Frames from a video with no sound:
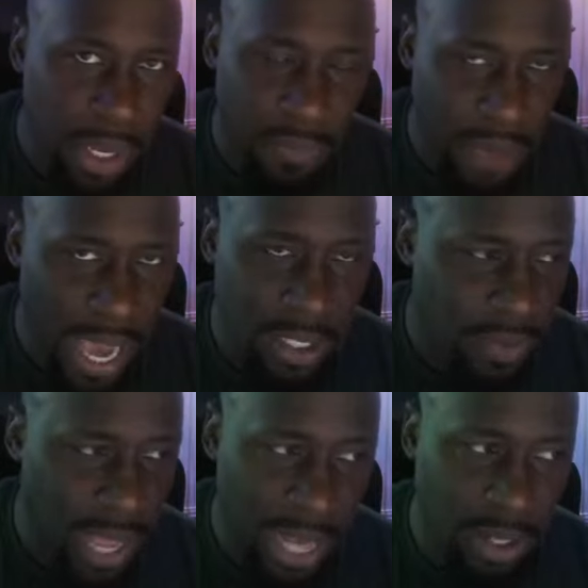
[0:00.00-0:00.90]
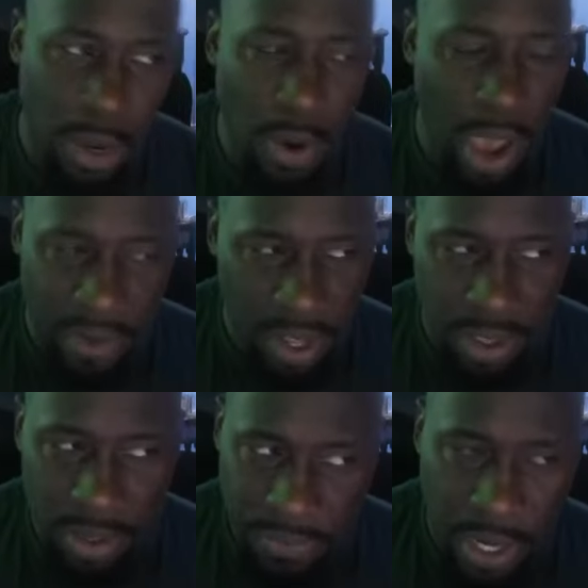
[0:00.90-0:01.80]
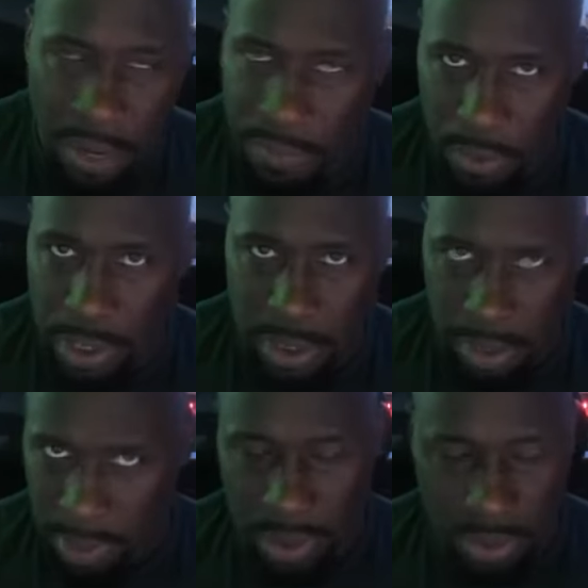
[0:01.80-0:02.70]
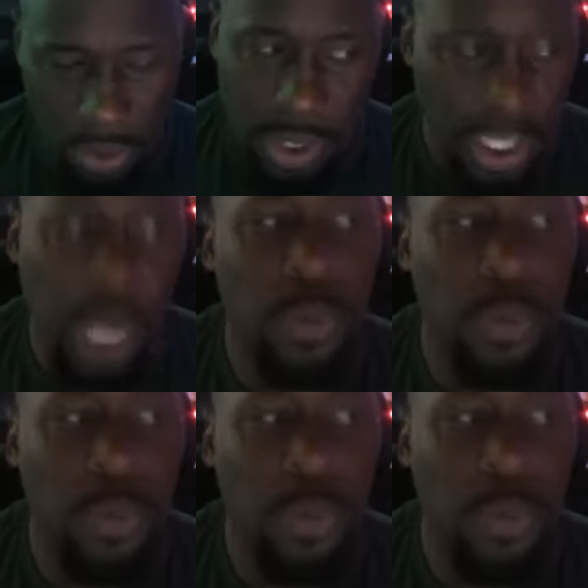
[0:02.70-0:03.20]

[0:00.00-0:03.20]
divisive. I don't have another funny voice. I'm just going to stick